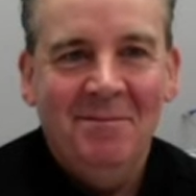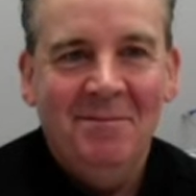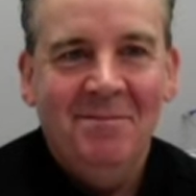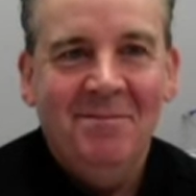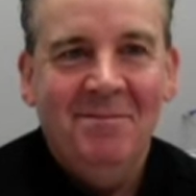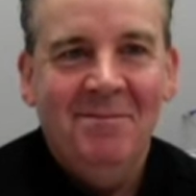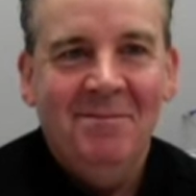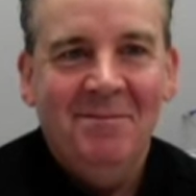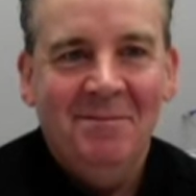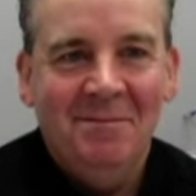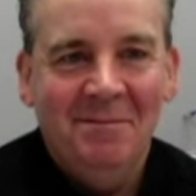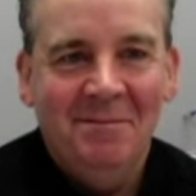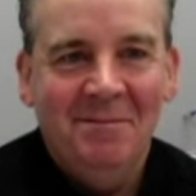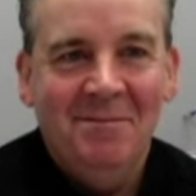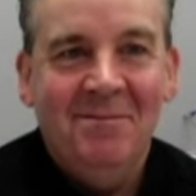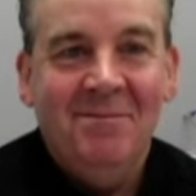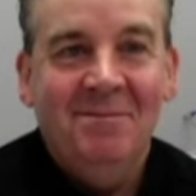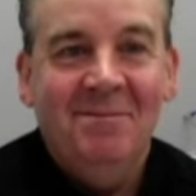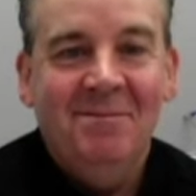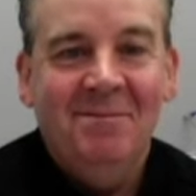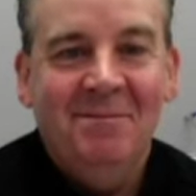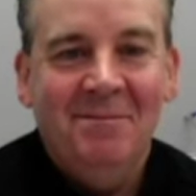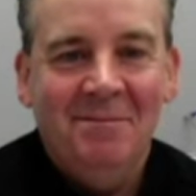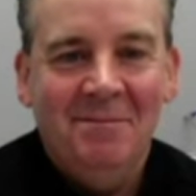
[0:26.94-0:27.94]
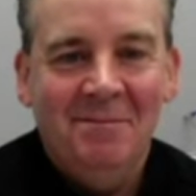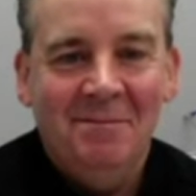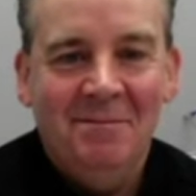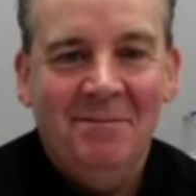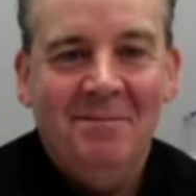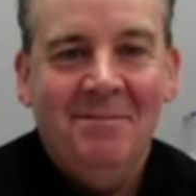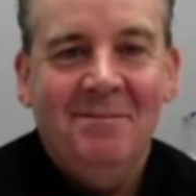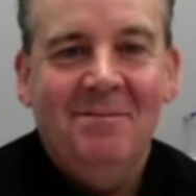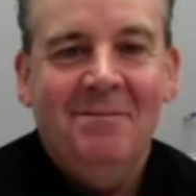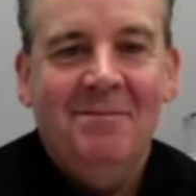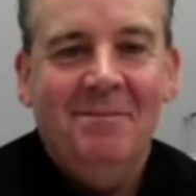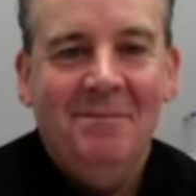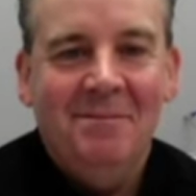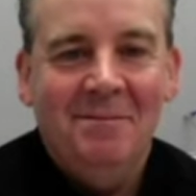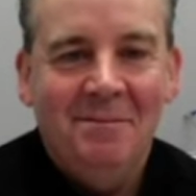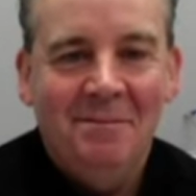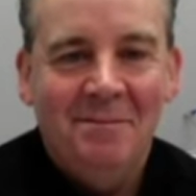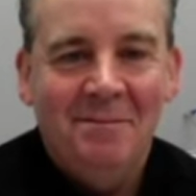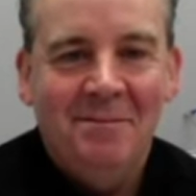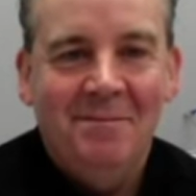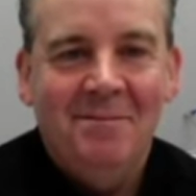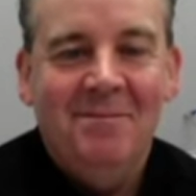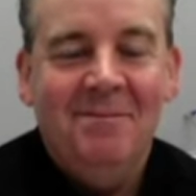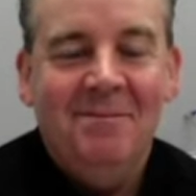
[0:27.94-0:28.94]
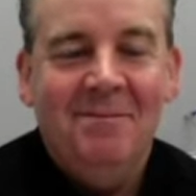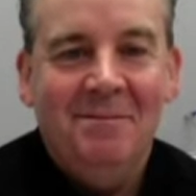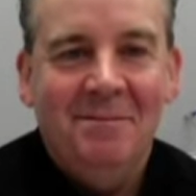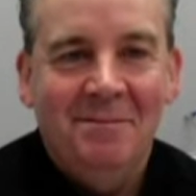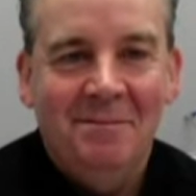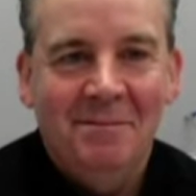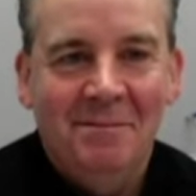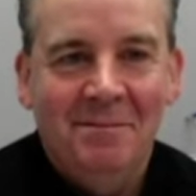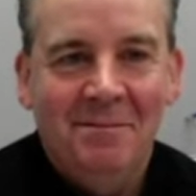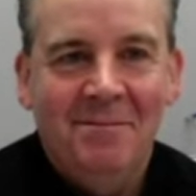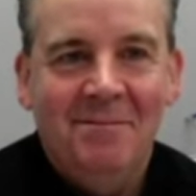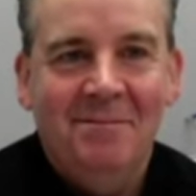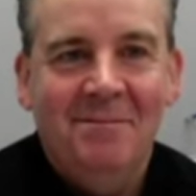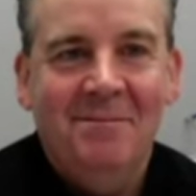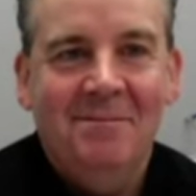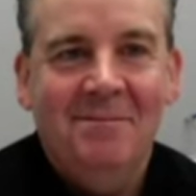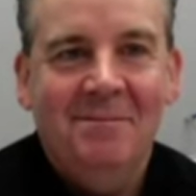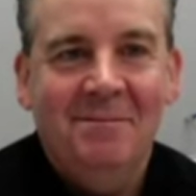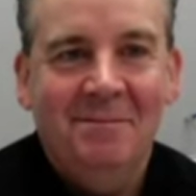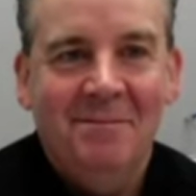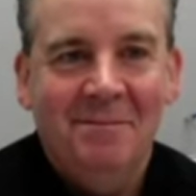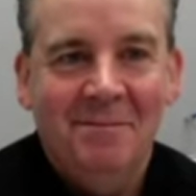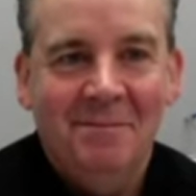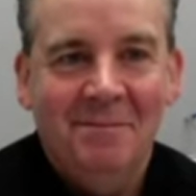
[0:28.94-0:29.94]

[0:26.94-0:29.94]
[no speech]